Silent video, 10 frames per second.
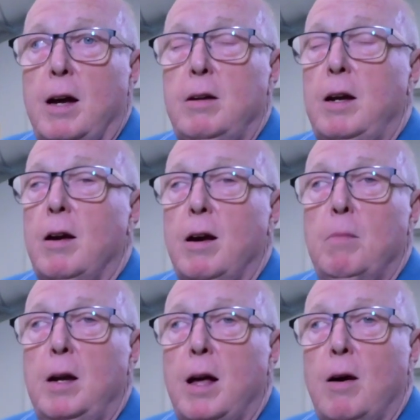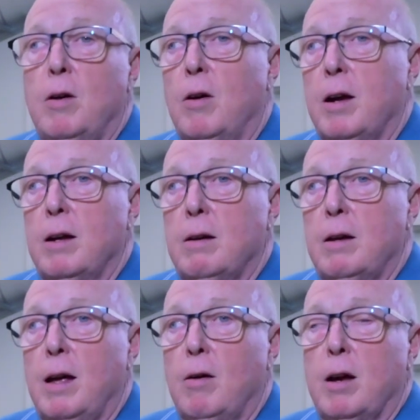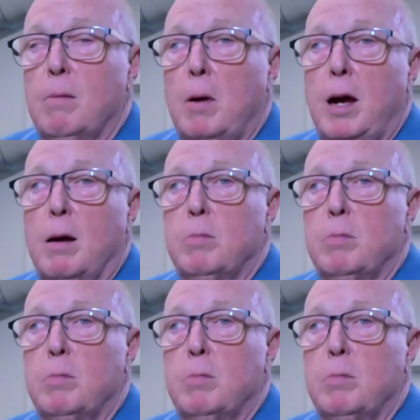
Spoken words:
Let me know, and I can make